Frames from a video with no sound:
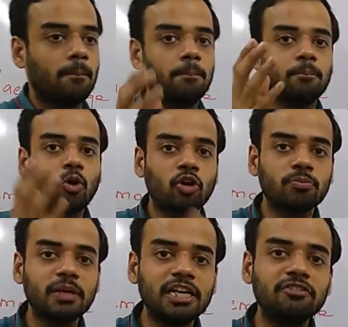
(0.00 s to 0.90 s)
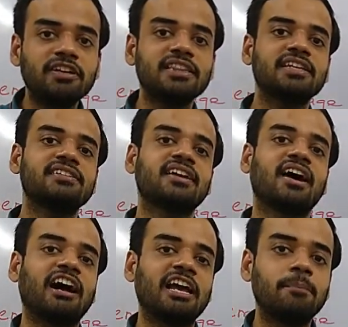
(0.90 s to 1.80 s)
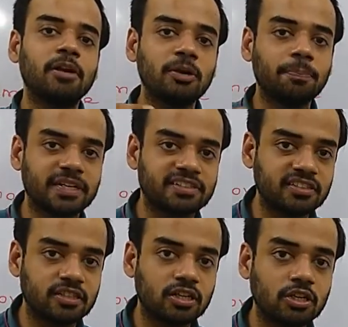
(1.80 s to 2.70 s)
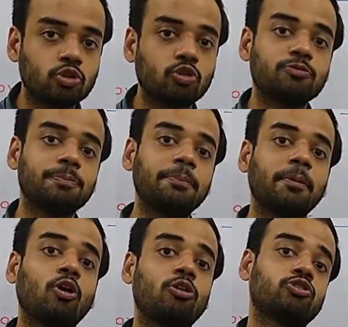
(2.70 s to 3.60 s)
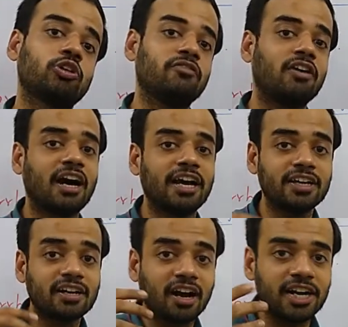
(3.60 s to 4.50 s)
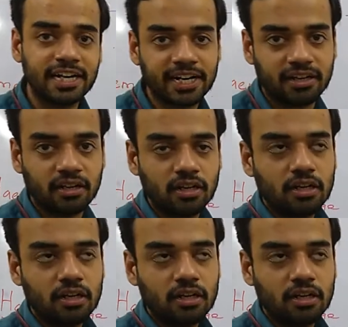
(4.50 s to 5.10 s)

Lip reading: normally when there is a high blood pressure, those people also have a higher heart rate.